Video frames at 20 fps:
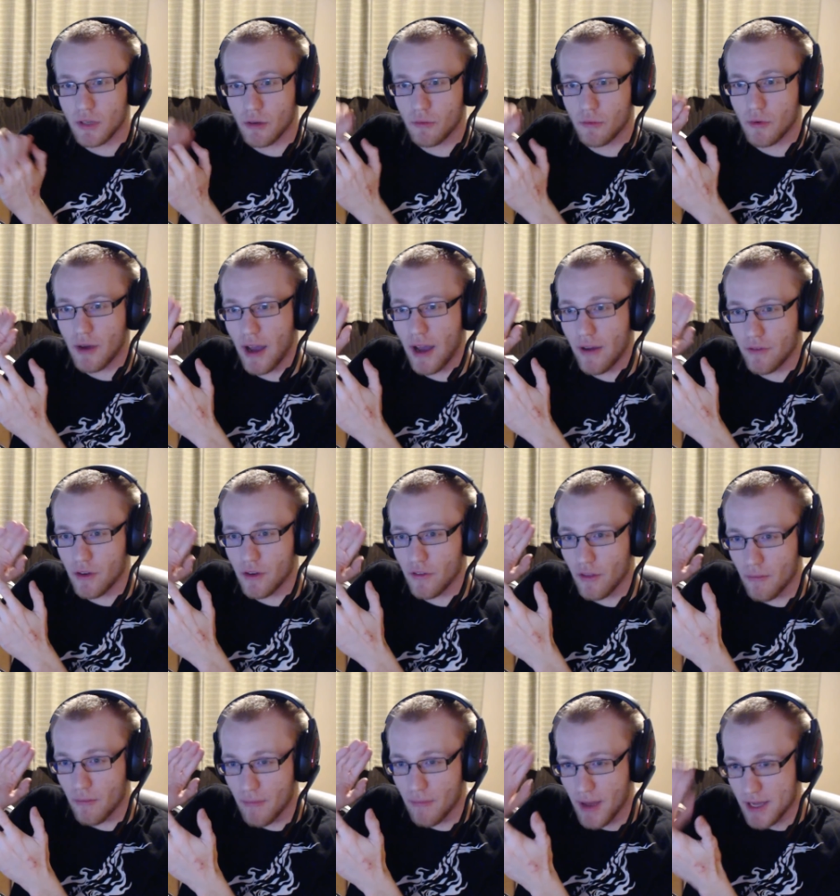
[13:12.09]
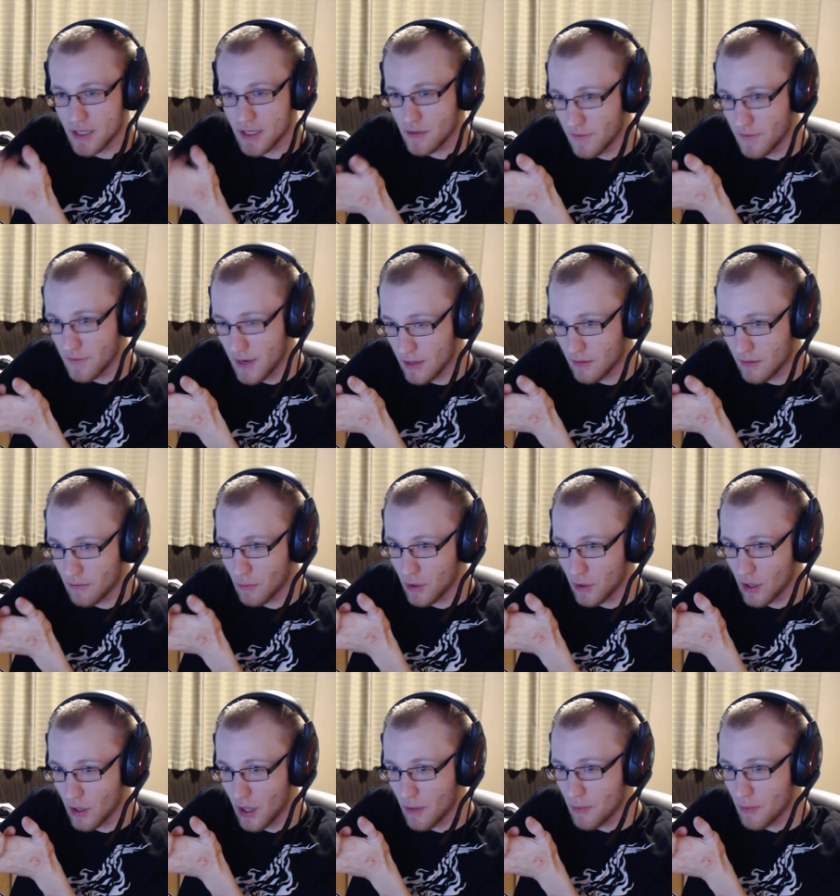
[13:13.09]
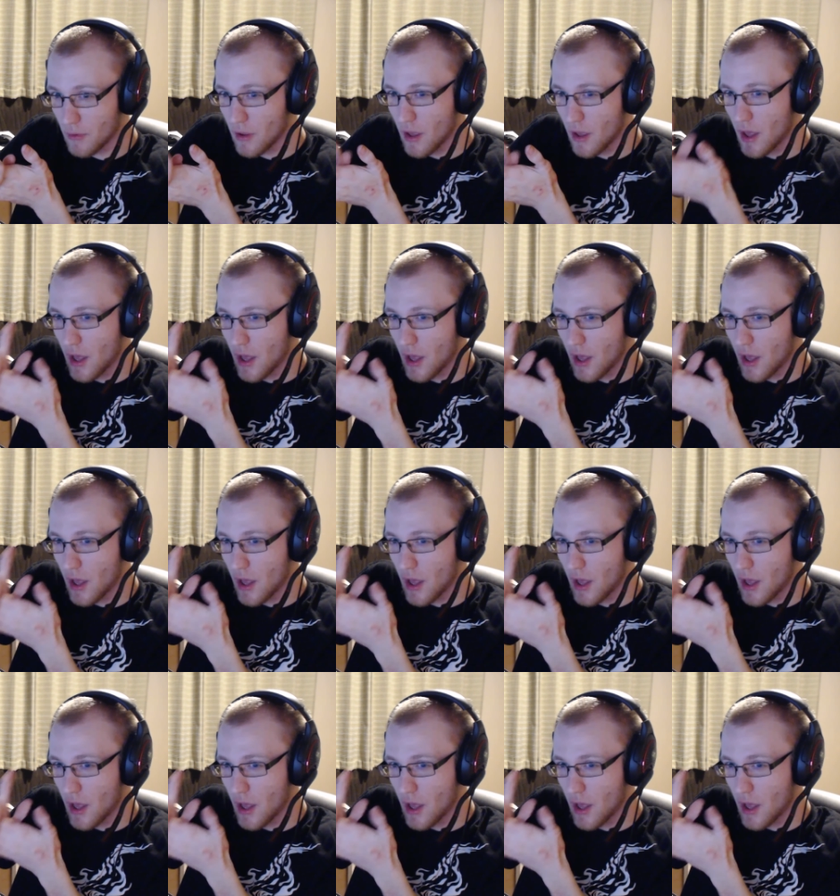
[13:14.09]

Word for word: I will have another Mass Effect one up